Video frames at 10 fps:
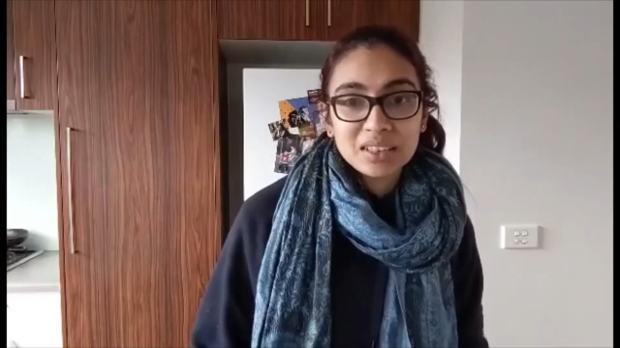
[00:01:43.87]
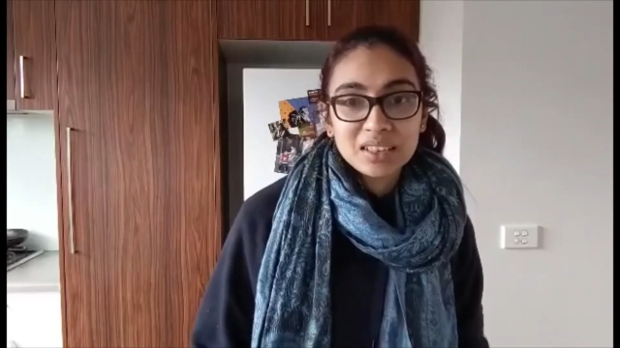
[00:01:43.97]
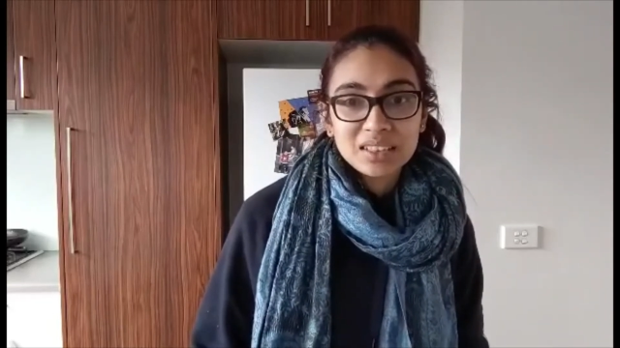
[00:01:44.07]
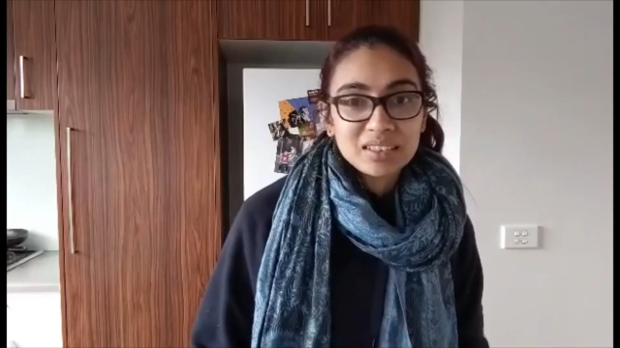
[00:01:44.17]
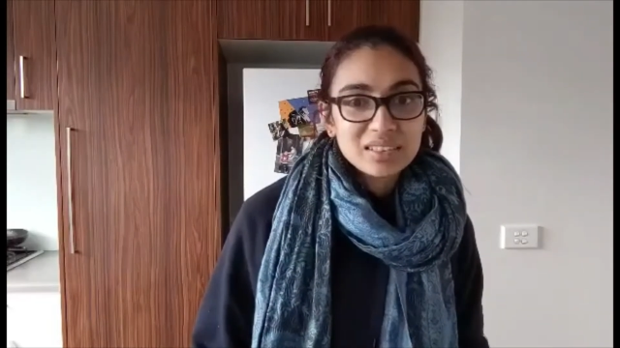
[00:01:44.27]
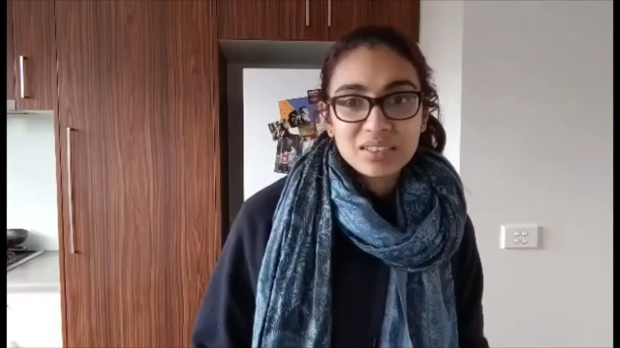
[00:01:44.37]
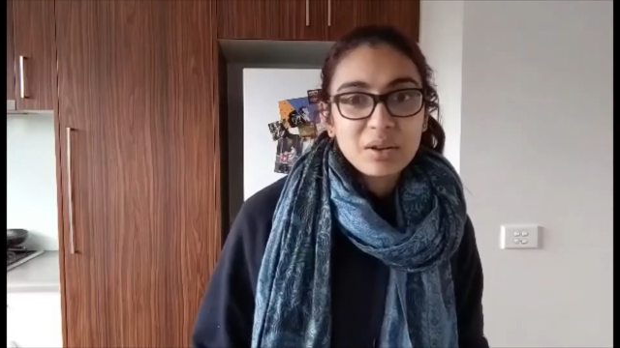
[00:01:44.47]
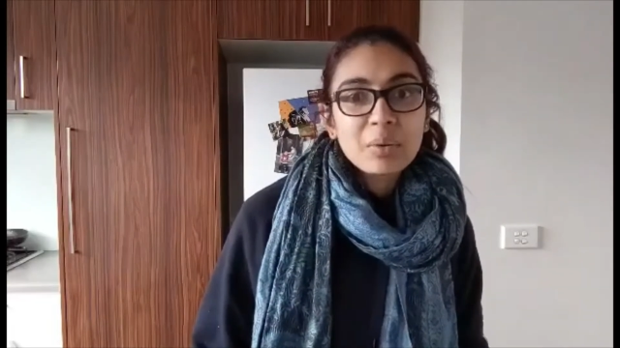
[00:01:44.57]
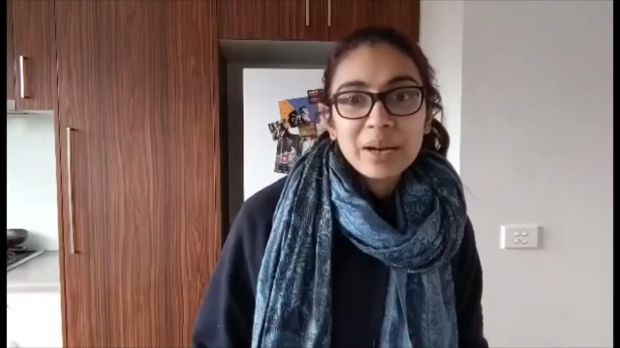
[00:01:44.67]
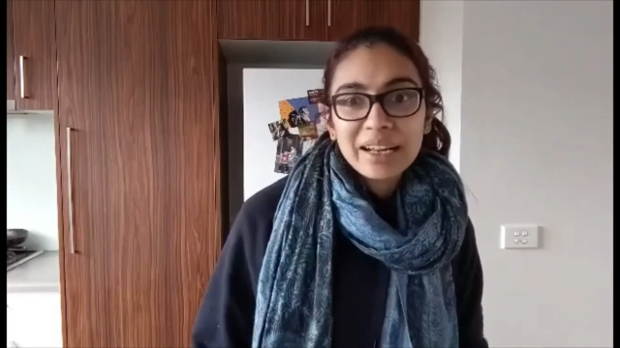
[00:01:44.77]
There is no
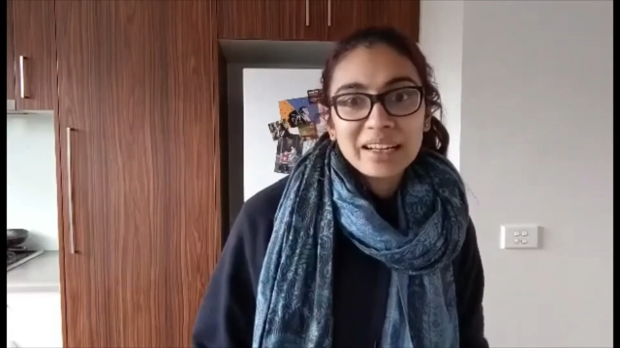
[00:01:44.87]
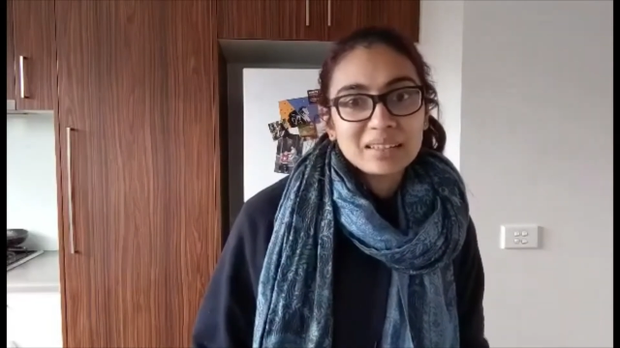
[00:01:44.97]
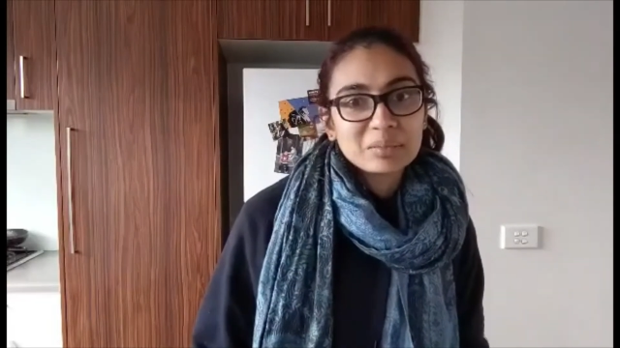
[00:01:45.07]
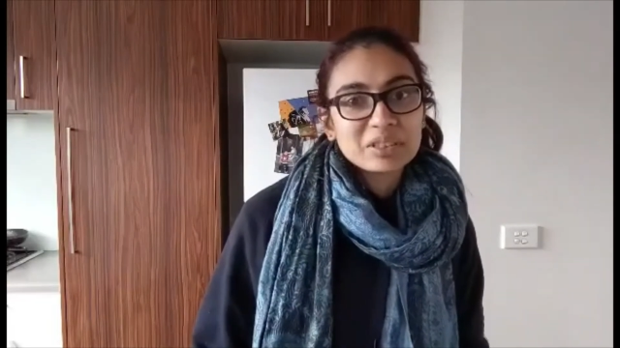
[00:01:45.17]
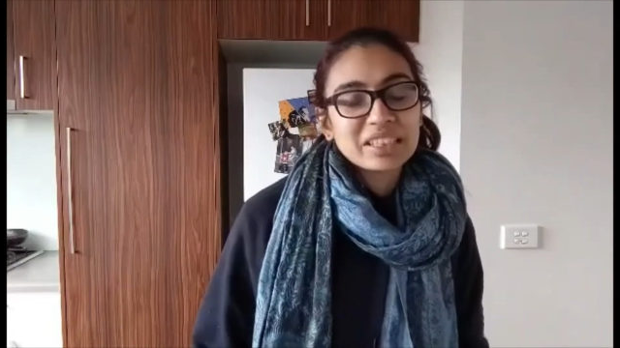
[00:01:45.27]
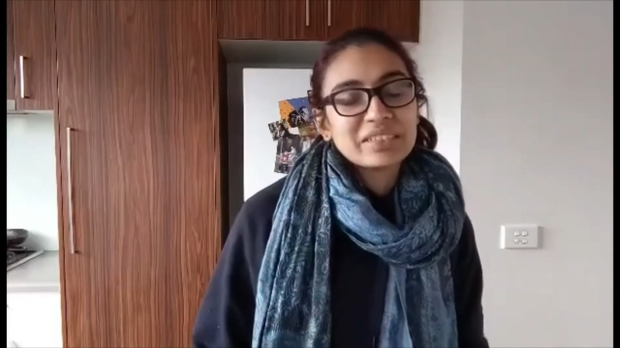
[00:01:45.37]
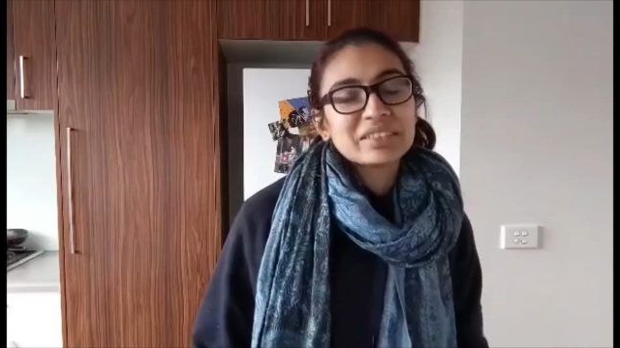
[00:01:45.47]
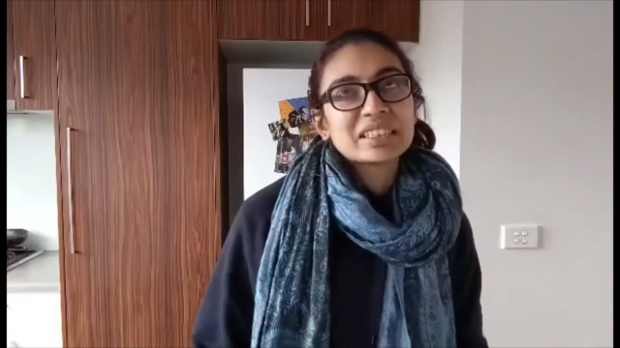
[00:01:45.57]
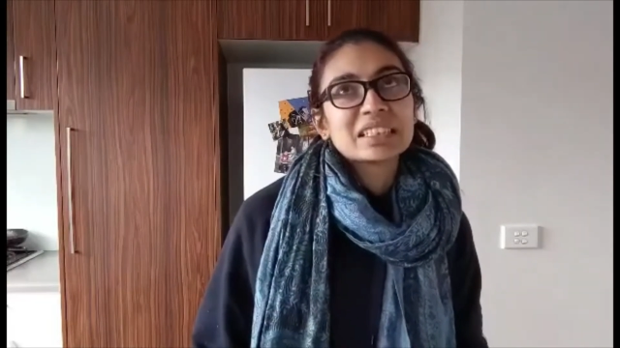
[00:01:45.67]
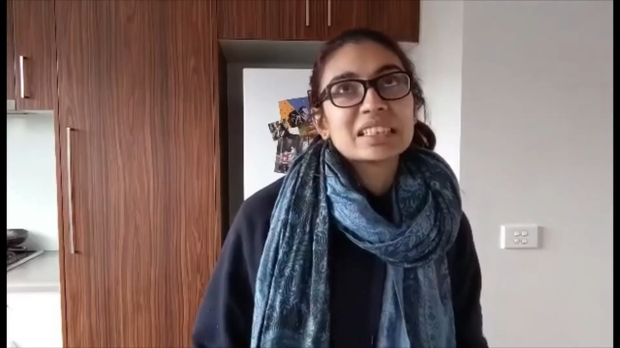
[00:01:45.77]
way I'm going to even
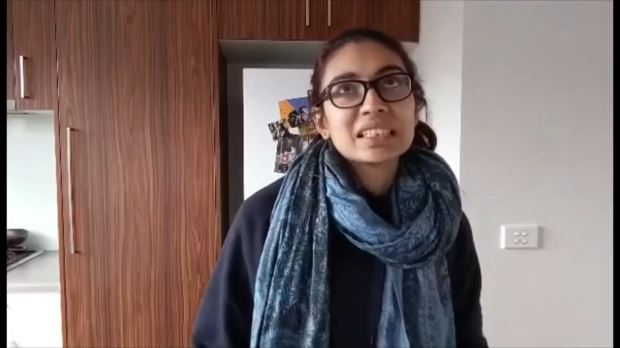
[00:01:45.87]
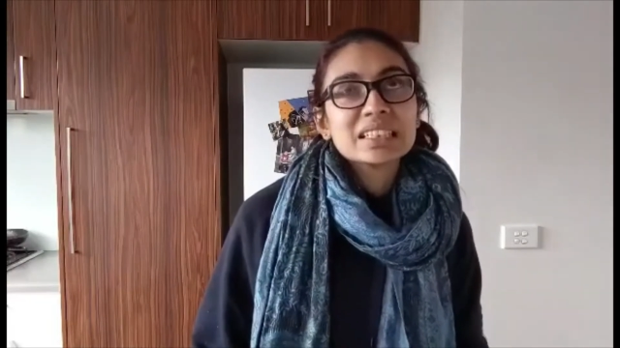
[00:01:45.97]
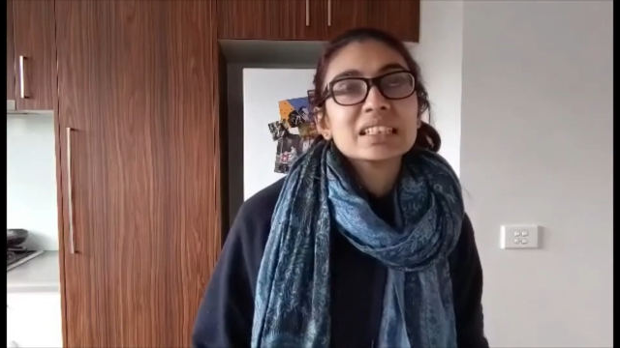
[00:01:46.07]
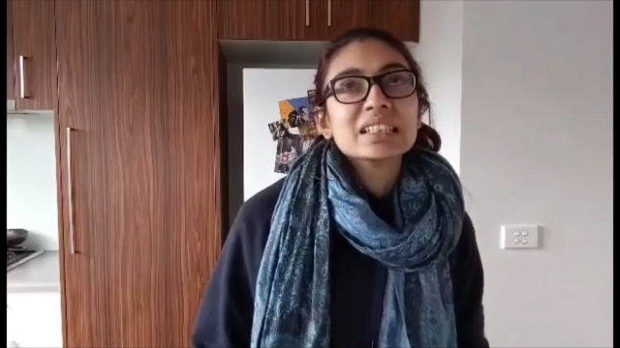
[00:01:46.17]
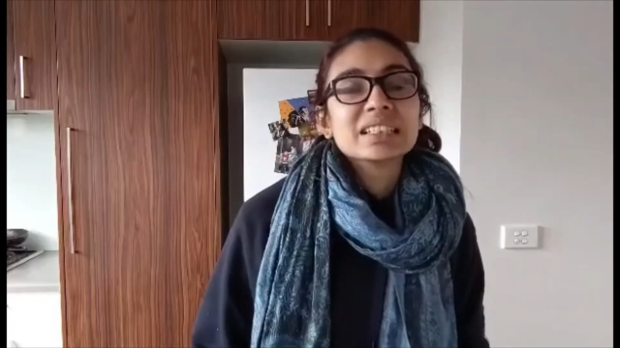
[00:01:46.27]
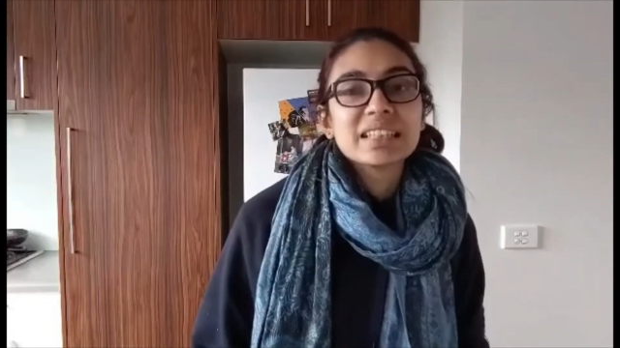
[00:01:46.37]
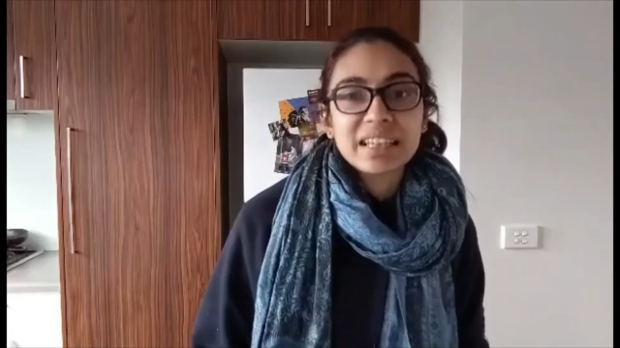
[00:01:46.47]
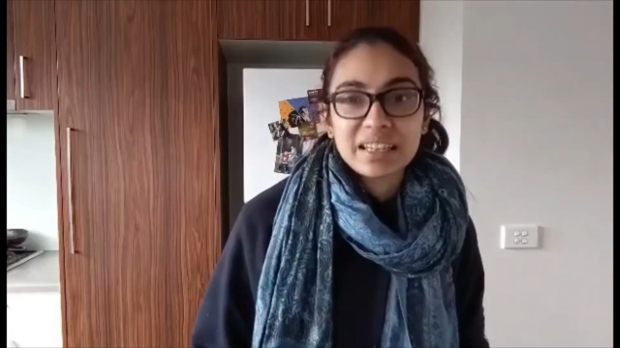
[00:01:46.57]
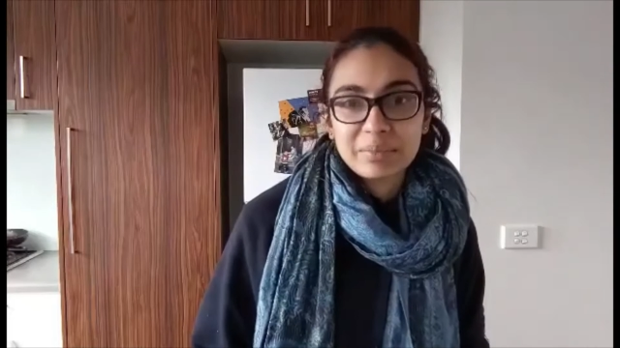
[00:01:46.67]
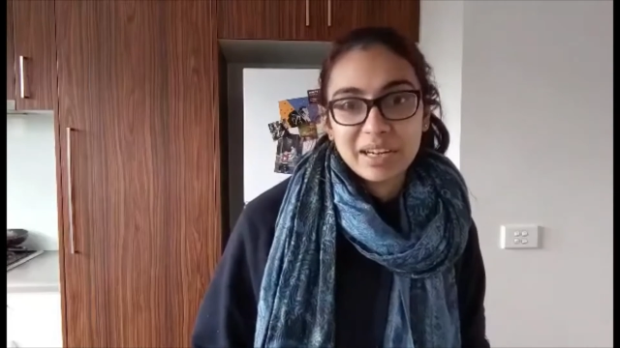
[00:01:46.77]
consider
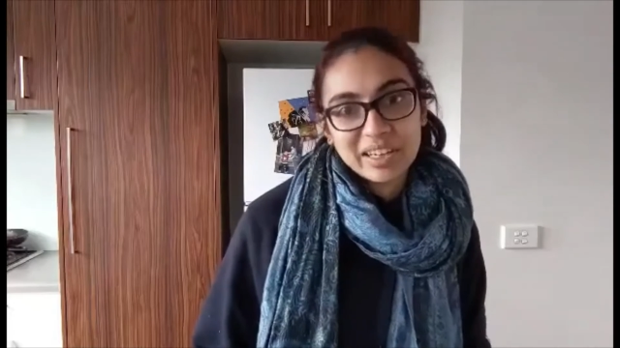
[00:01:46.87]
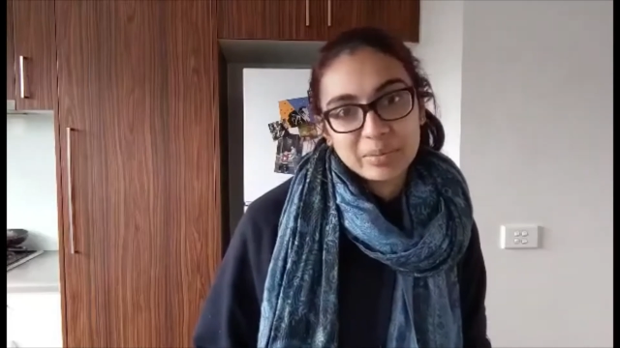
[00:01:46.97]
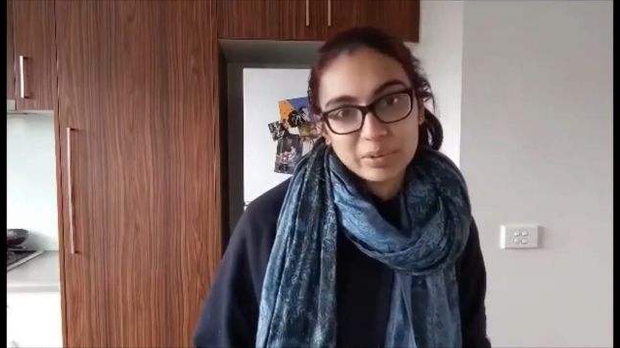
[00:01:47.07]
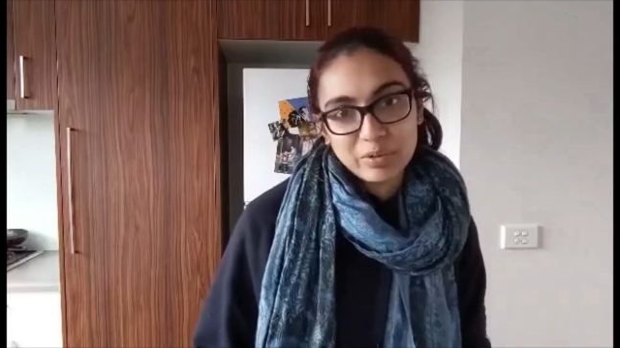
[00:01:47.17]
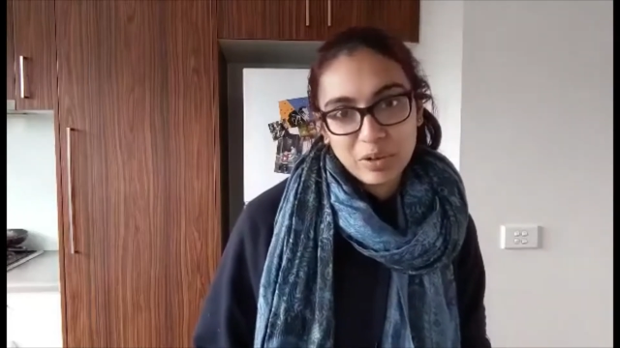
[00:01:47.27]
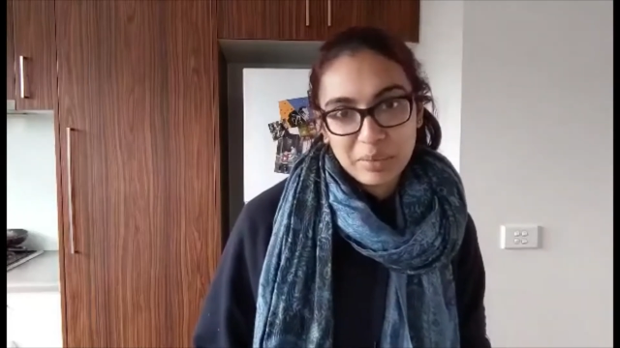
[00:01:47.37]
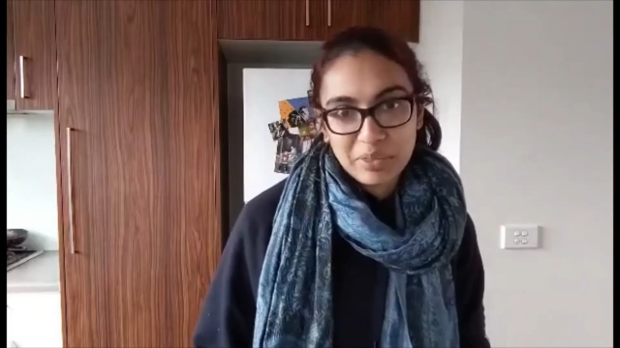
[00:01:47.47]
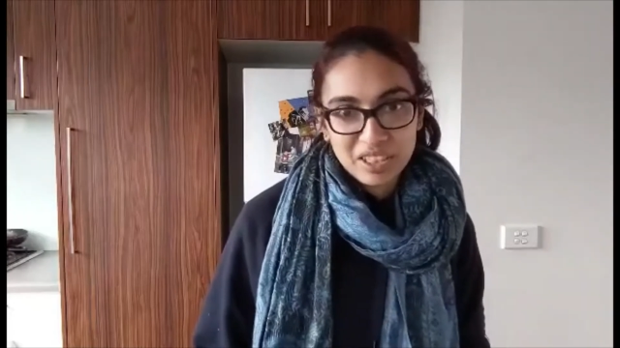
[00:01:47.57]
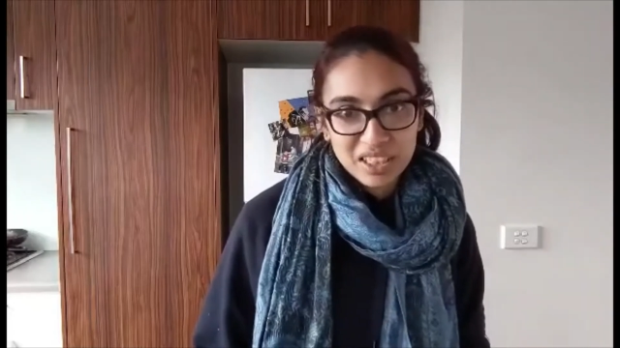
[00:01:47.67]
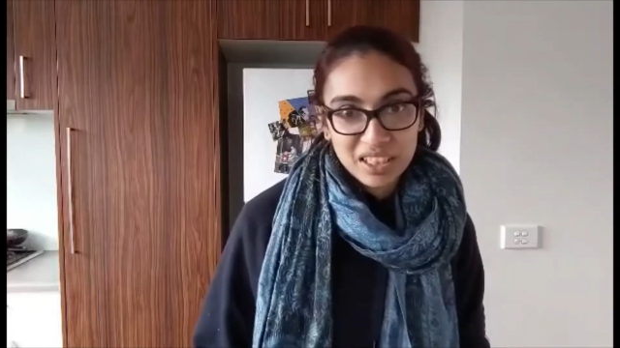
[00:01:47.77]
getting married before I'm
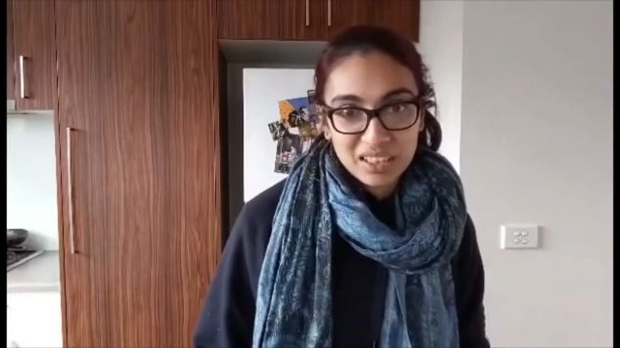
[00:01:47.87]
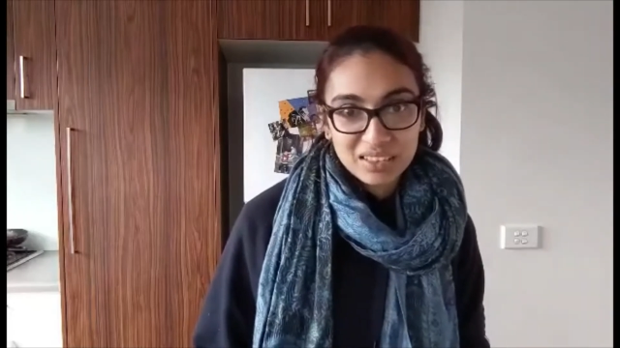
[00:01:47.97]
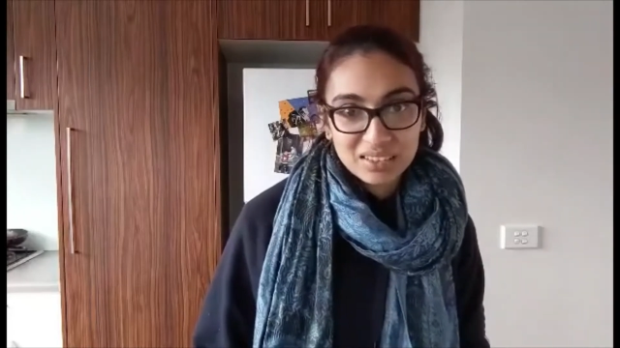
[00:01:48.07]
30.